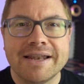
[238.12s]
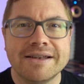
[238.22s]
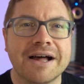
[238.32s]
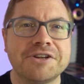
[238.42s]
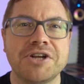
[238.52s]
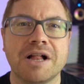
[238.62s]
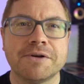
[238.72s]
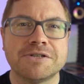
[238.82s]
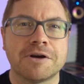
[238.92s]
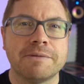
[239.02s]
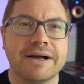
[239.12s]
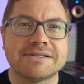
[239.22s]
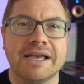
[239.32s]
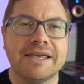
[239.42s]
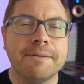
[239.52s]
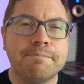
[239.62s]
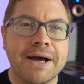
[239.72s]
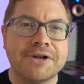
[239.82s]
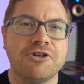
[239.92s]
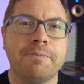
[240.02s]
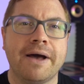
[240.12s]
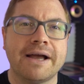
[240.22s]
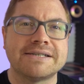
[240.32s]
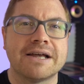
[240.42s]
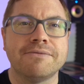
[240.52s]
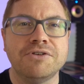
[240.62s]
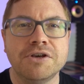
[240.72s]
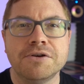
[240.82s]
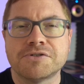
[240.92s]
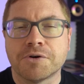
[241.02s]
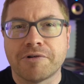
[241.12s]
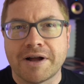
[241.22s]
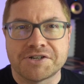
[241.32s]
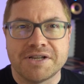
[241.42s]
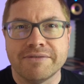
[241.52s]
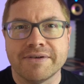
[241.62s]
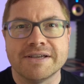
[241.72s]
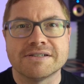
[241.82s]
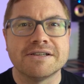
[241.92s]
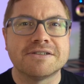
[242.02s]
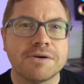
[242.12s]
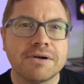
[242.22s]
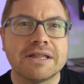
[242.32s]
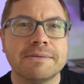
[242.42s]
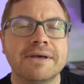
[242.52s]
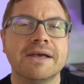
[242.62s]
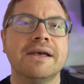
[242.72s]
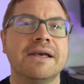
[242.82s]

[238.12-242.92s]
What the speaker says: In a nutshell, we're talking about taking battery packs out of used or crashed EVs and installing them